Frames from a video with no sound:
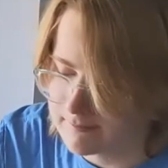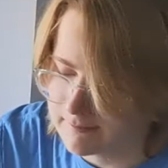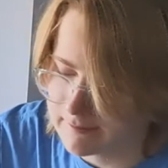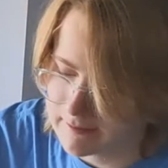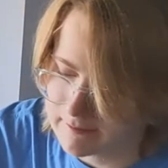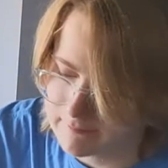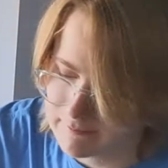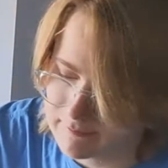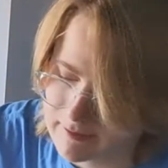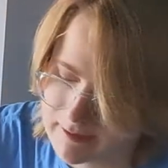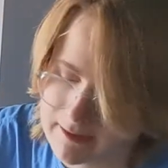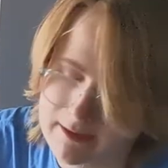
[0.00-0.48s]

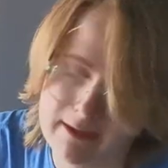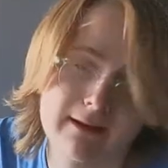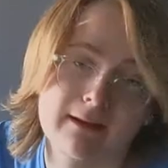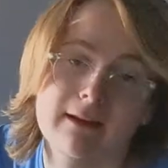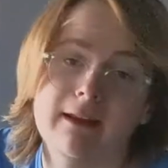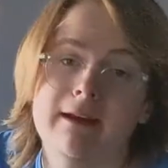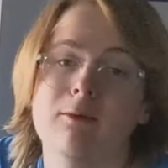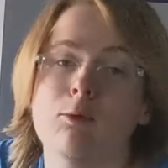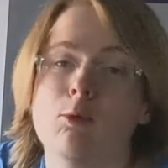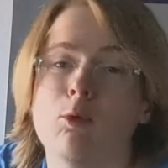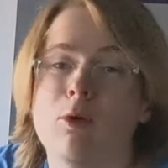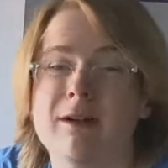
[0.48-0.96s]
Like if I get
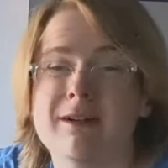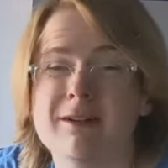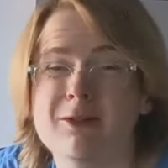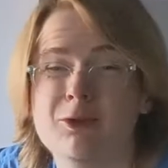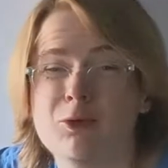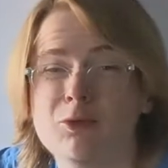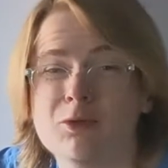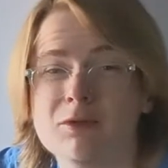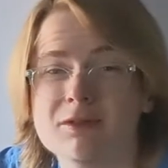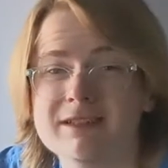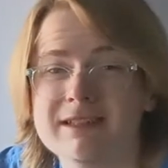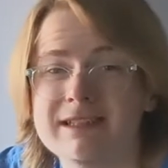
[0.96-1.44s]
like one
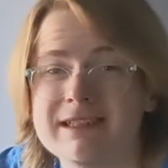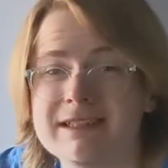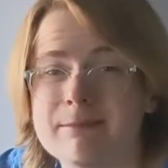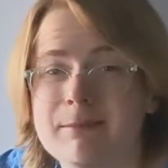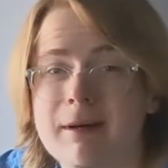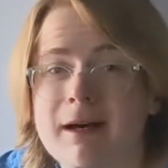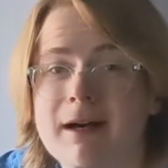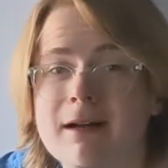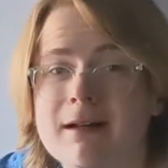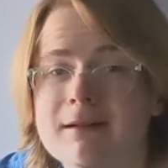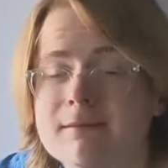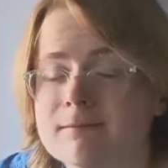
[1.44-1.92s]
cool
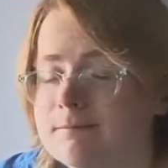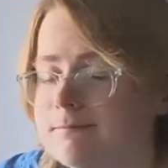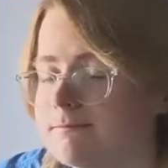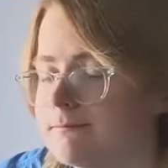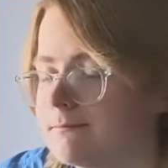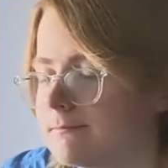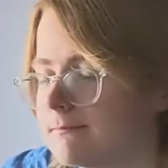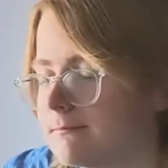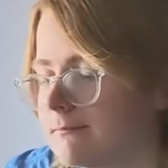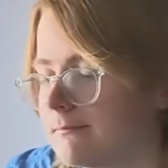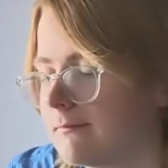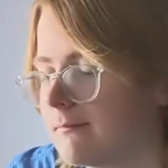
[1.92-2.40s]
teapot
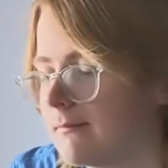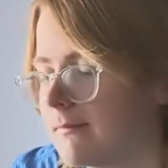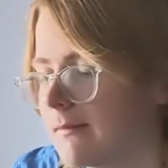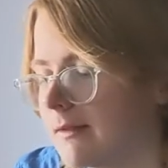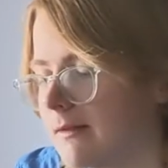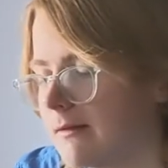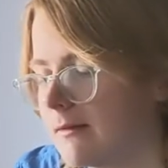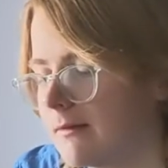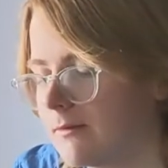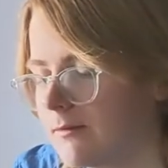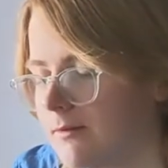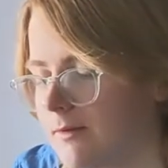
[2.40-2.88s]

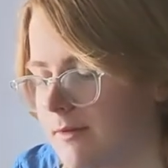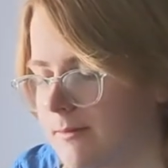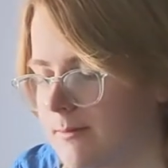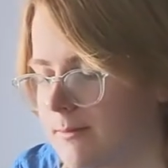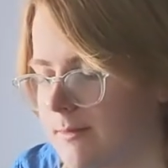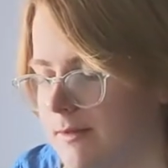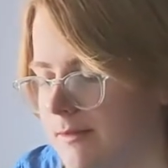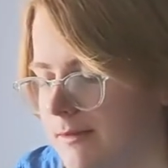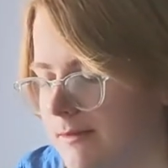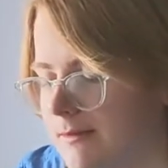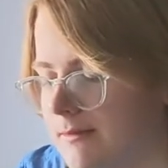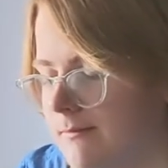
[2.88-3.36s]

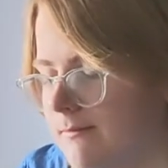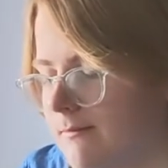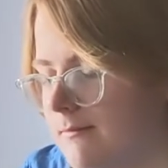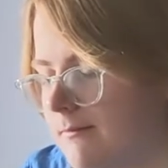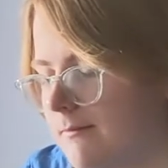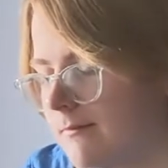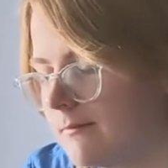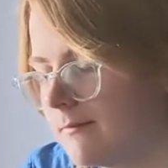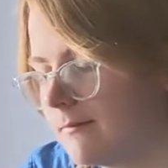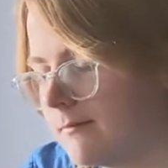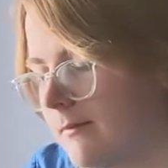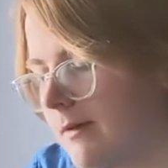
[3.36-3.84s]
Christmas,
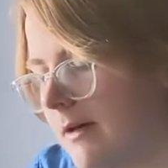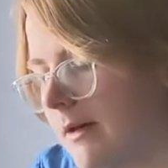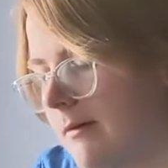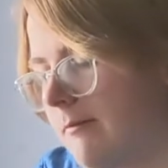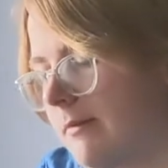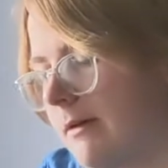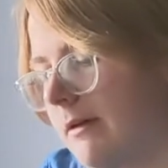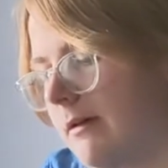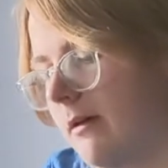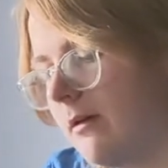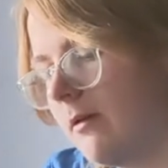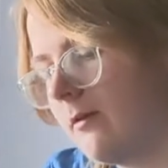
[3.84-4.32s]

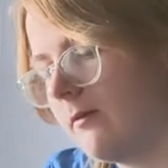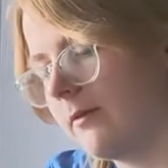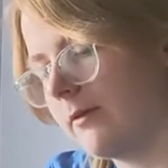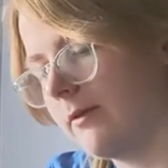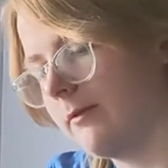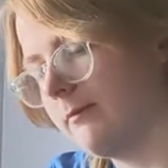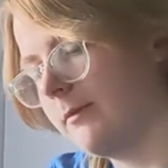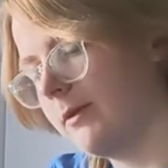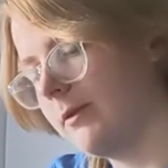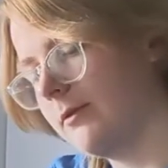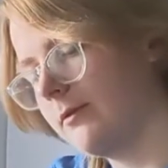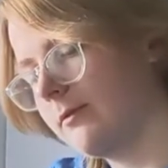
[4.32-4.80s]
I'd be over
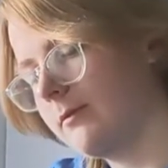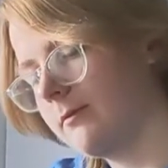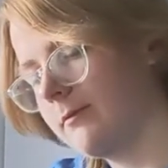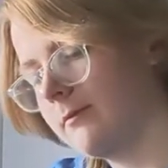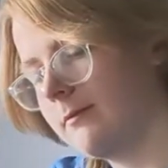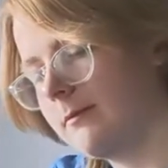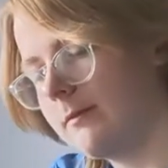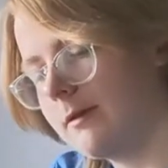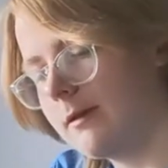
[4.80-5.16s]
the moon.